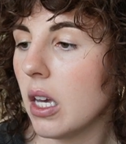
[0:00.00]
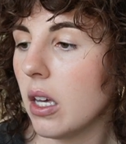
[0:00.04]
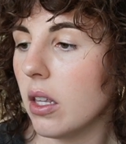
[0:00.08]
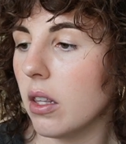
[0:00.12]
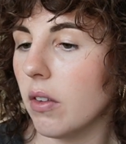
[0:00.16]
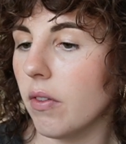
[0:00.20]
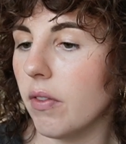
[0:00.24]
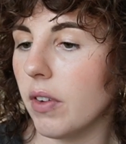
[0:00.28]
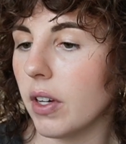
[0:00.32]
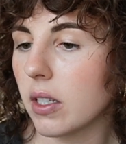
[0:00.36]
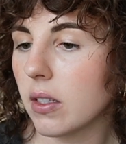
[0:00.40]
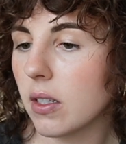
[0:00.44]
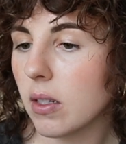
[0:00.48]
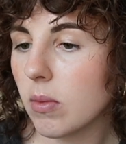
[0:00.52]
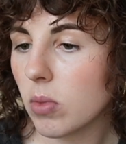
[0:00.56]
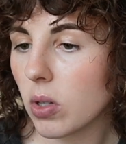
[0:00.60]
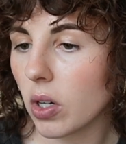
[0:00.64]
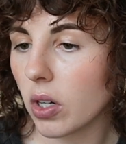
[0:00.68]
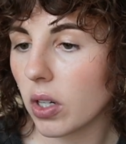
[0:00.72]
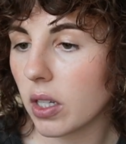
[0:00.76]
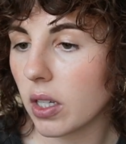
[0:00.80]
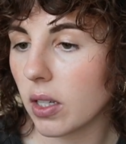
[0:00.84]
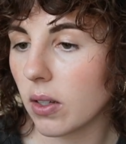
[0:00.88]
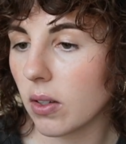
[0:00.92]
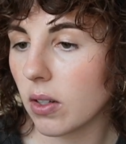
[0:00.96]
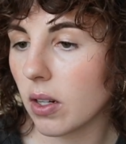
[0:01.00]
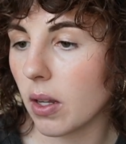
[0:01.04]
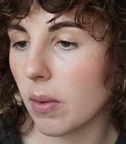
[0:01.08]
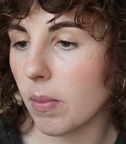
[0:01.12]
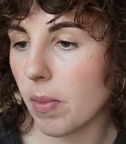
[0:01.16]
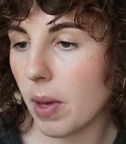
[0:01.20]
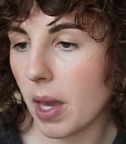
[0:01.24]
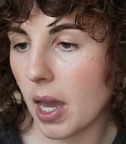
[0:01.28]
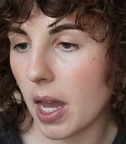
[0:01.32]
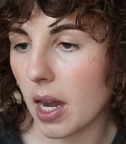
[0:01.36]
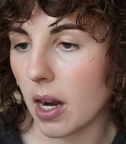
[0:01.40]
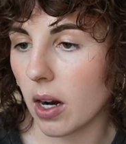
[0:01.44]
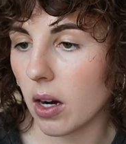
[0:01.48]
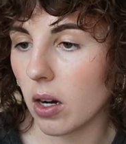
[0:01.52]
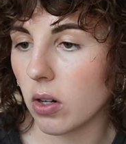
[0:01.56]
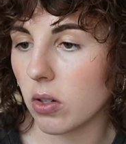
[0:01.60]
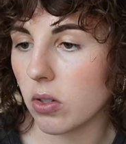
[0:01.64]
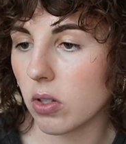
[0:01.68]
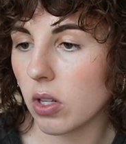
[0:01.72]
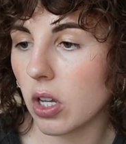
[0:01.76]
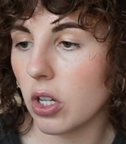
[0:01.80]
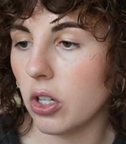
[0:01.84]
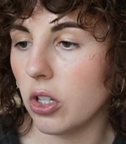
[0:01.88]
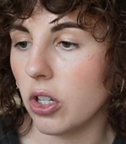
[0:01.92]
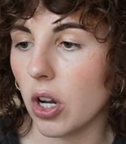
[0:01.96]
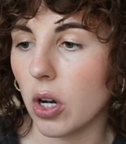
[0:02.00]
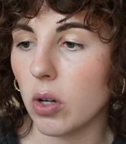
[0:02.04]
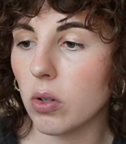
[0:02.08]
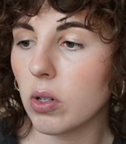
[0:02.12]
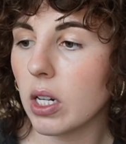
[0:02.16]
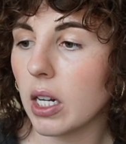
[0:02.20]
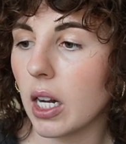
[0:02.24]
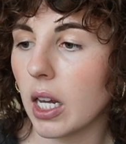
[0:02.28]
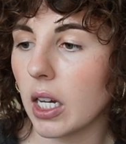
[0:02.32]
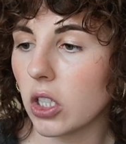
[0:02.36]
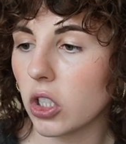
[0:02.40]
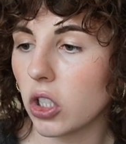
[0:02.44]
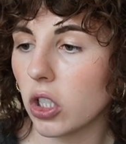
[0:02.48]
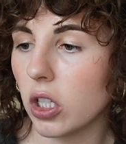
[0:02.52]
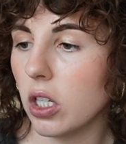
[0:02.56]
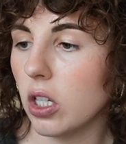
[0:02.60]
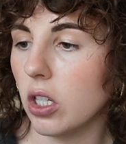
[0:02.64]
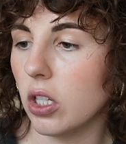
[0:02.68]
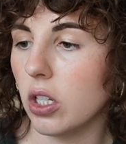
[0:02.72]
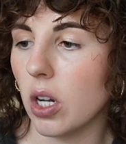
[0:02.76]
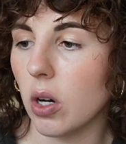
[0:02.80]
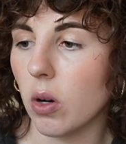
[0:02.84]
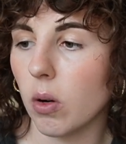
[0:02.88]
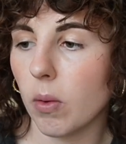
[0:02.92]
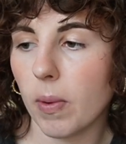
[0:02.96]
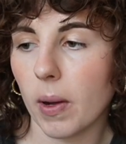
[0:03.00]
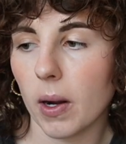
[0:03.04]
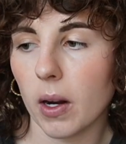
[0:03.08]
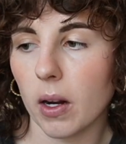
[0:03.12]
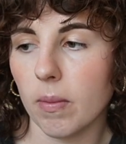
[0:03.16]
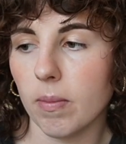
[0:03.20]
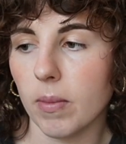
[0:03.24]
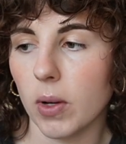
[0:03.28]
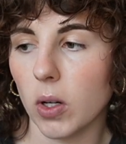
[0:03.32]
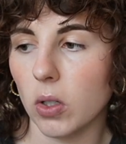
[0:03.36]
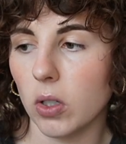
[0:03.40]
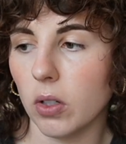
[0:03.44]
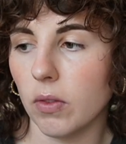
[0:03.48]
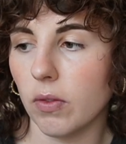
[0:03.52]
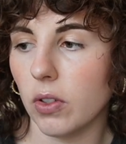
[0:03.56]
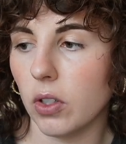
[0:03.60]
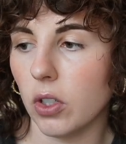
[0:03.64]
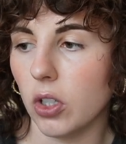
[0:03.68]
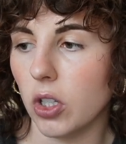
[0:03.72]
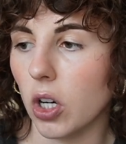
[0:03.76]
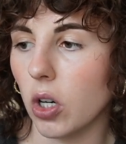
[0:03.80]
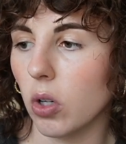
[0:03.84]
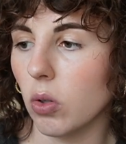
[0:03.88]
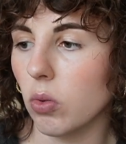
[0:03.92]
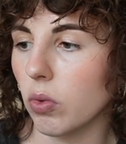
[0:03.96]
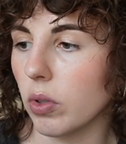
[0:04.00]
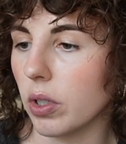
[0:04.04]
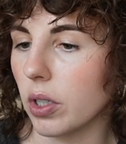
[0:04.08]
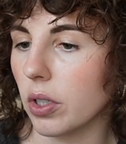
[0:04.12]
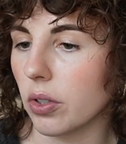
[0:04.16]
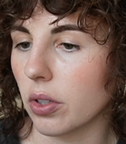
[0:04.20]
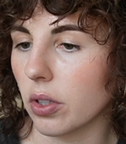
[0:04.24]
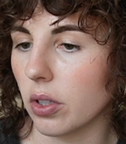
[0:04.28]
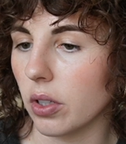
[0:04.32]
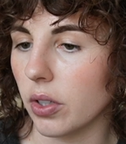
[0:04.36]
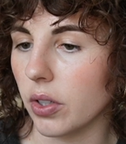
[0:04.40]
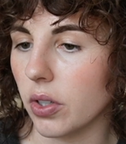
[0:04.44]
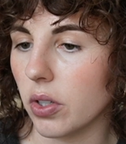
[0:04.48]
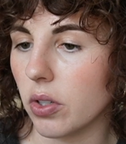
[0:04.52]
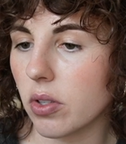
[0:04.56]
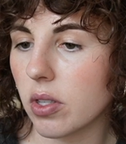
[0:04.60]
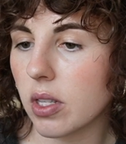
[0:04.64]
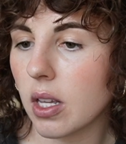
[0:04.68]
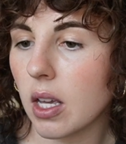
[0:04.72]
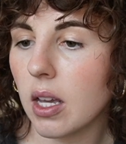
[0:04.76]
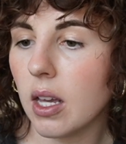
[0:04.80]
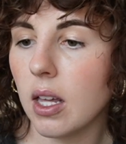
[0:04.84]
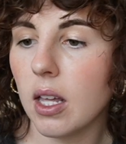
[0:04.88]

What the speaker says: The victims are killed in pairs. No connection, no apparent motive, no real clues.